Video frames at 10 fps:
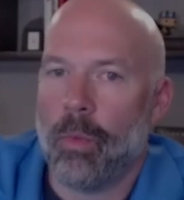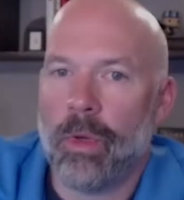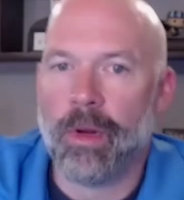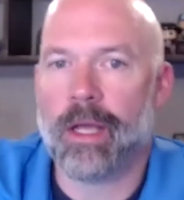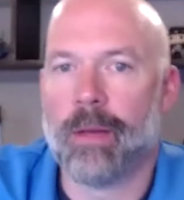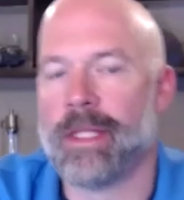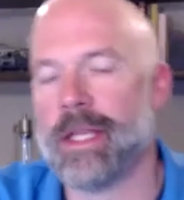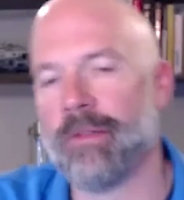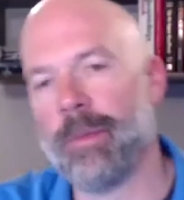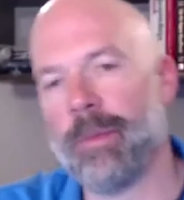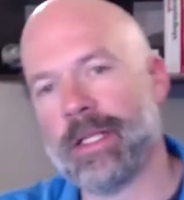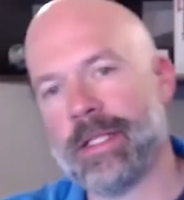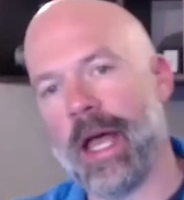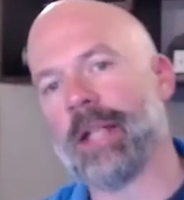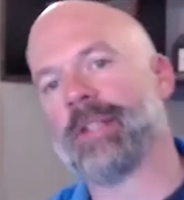We recommend everybody's
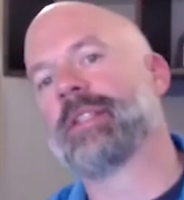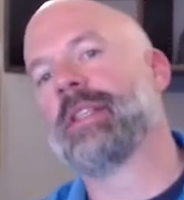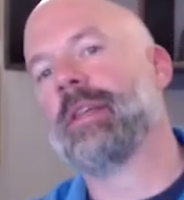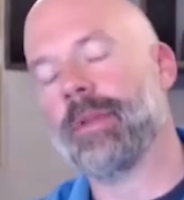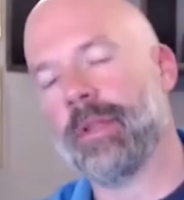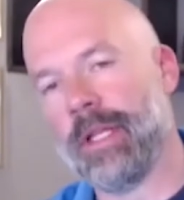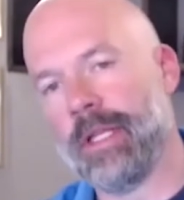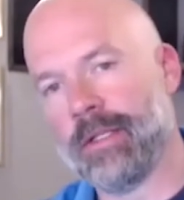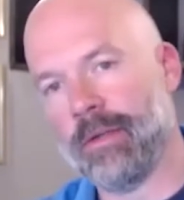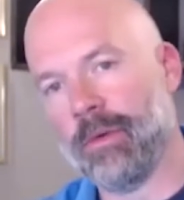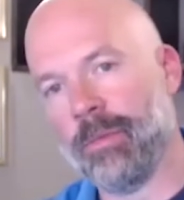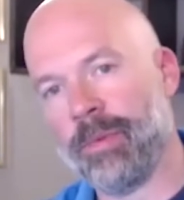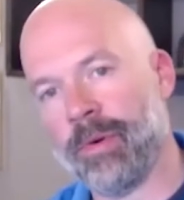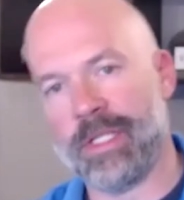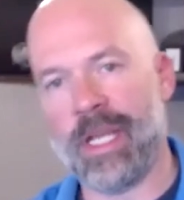not just the ability to
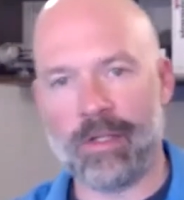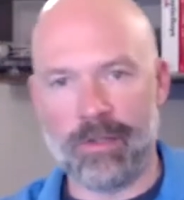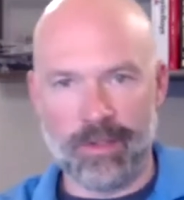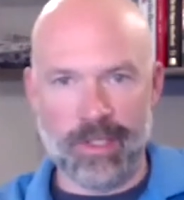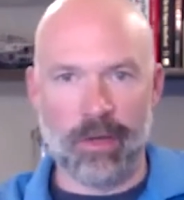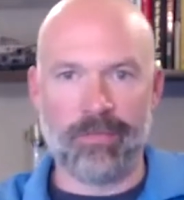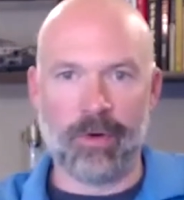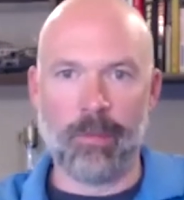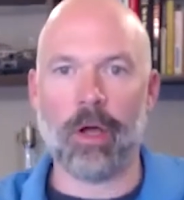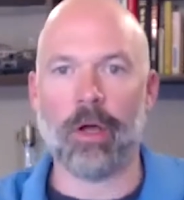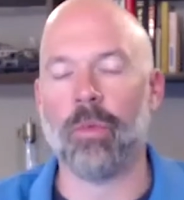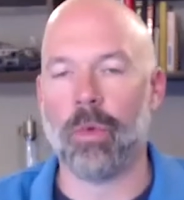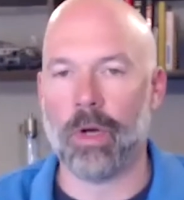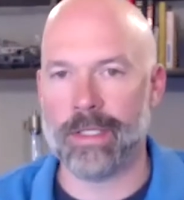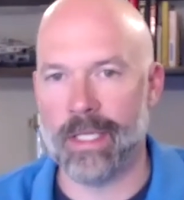protect yourself from
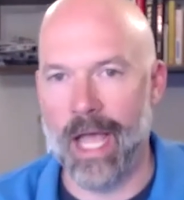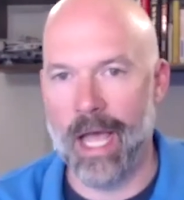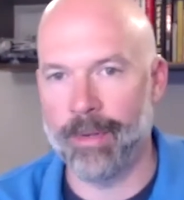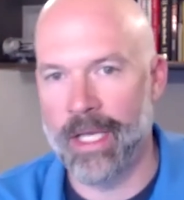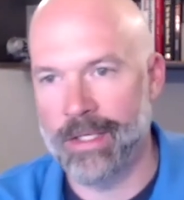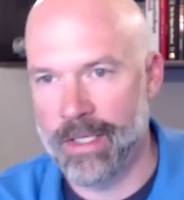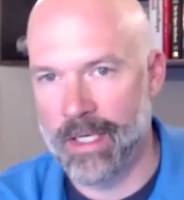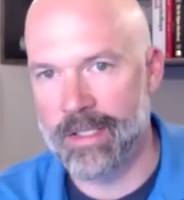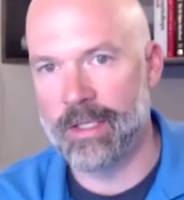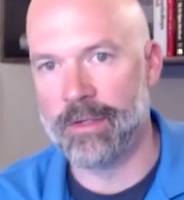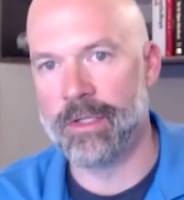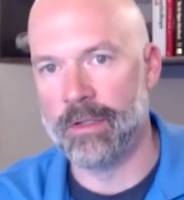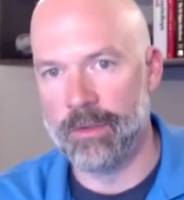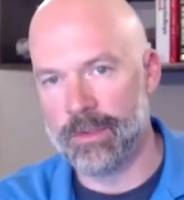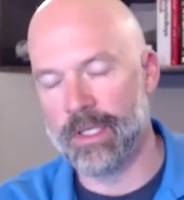unwanted application execution
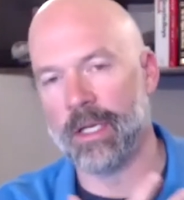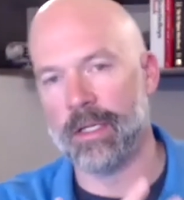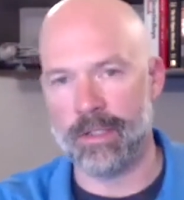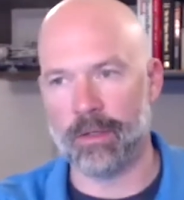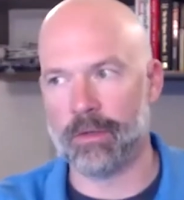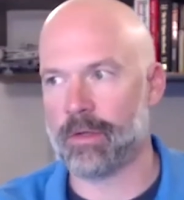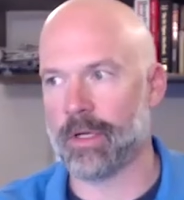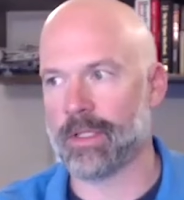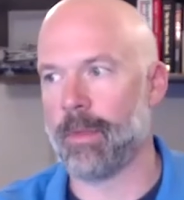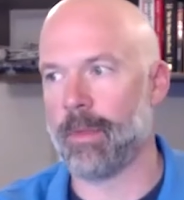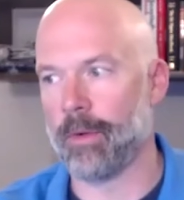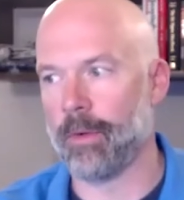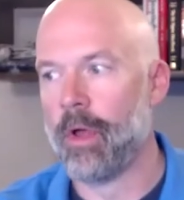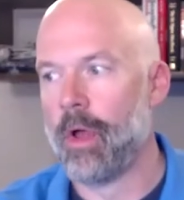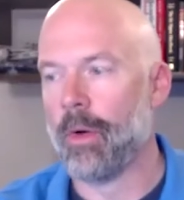using a zero trust
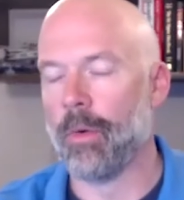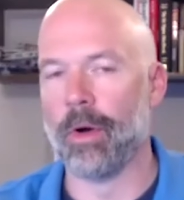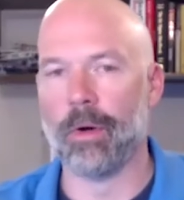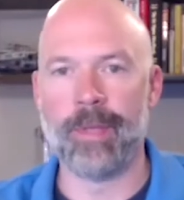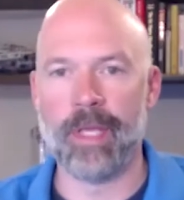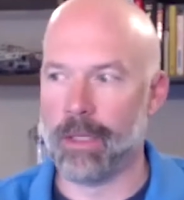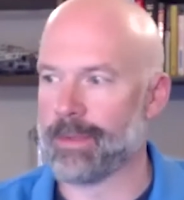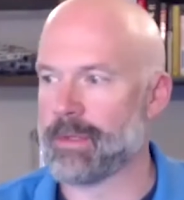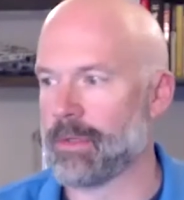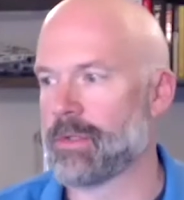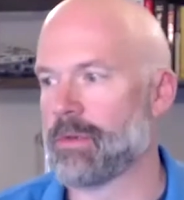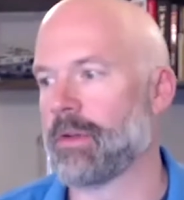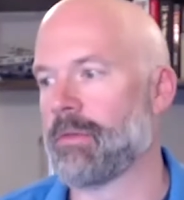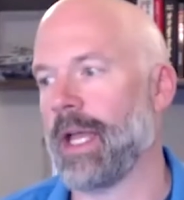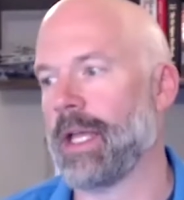model or being able to restrict
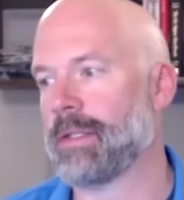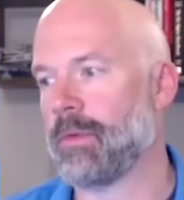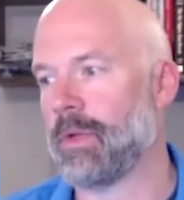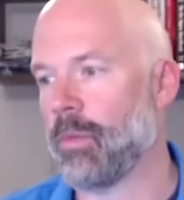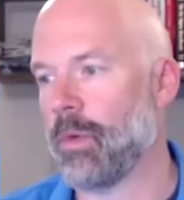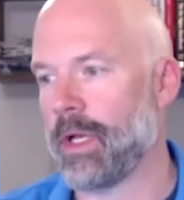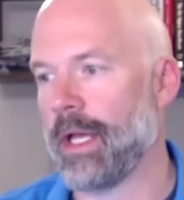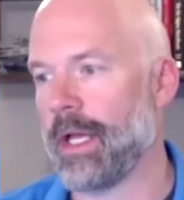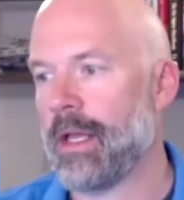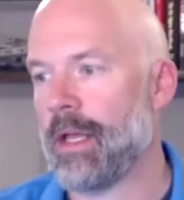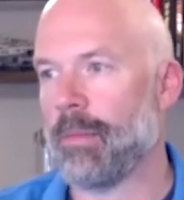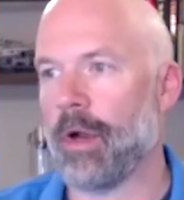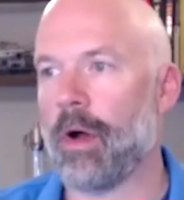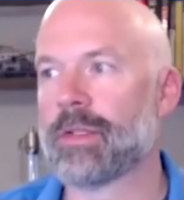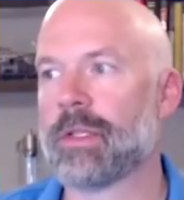rights and whatnot, but
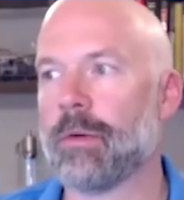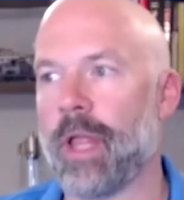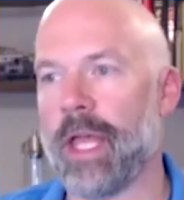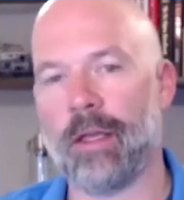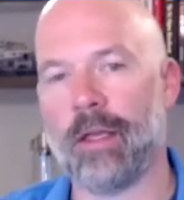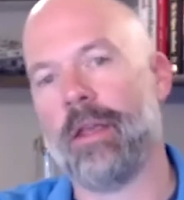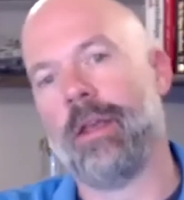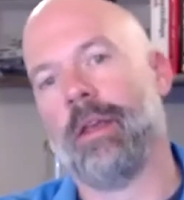also like